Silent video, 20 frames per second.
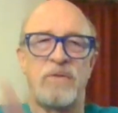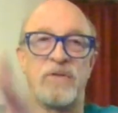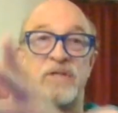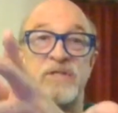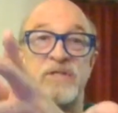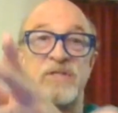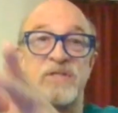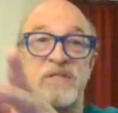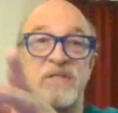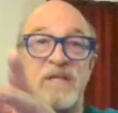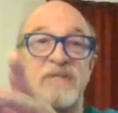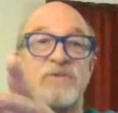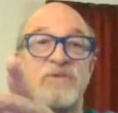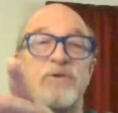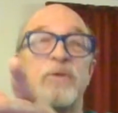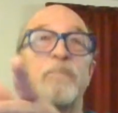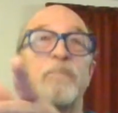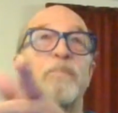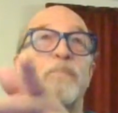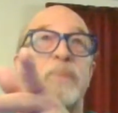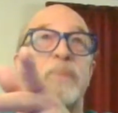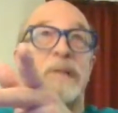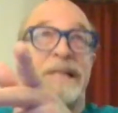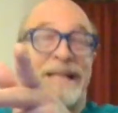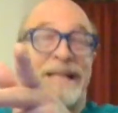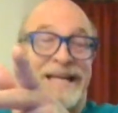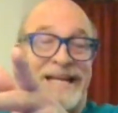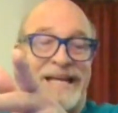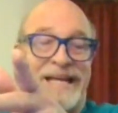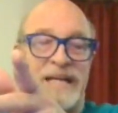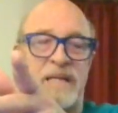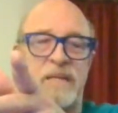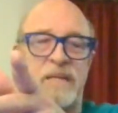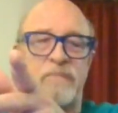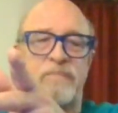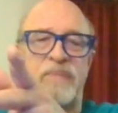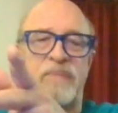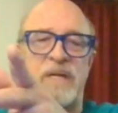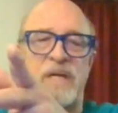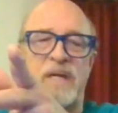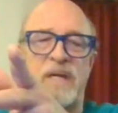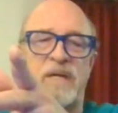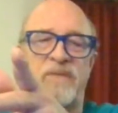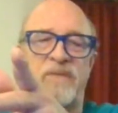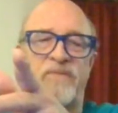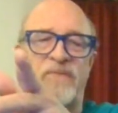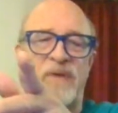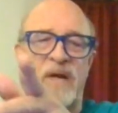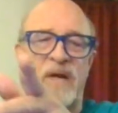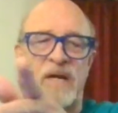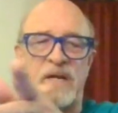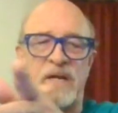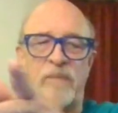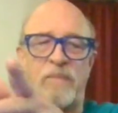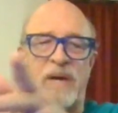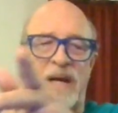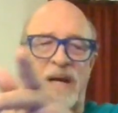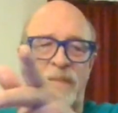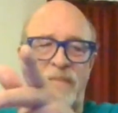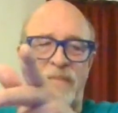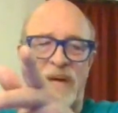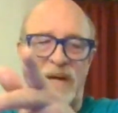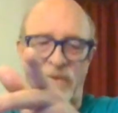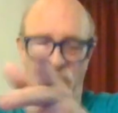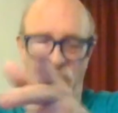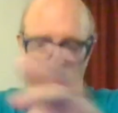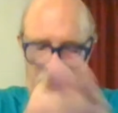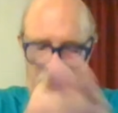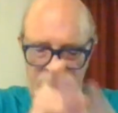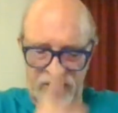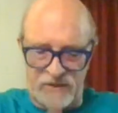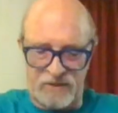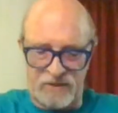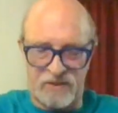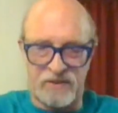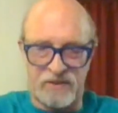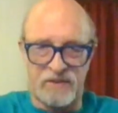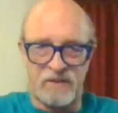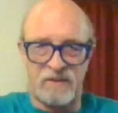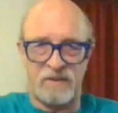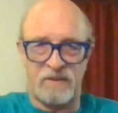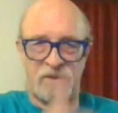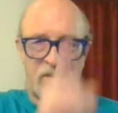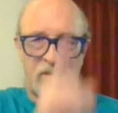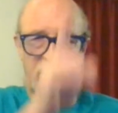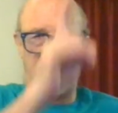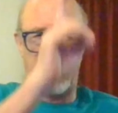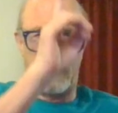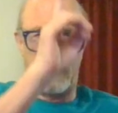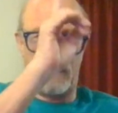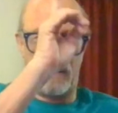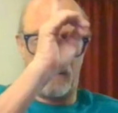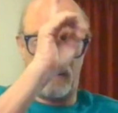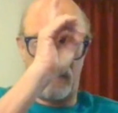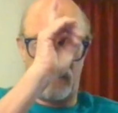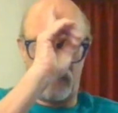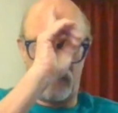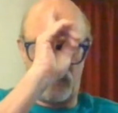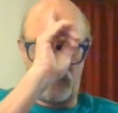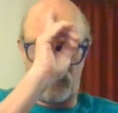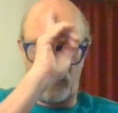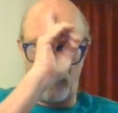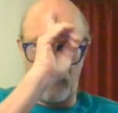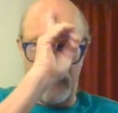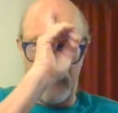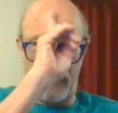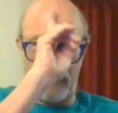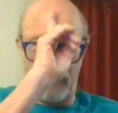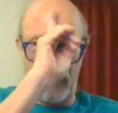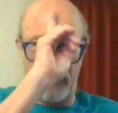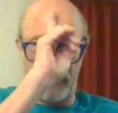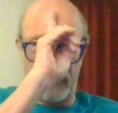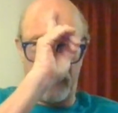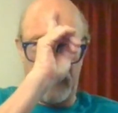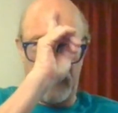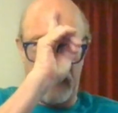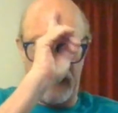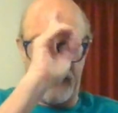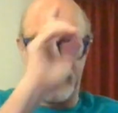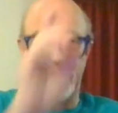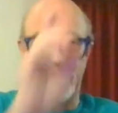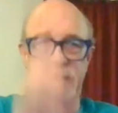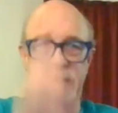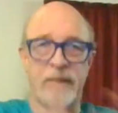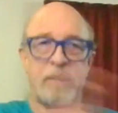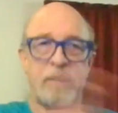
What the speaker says: The center plane being defined by my wrists to my mother line.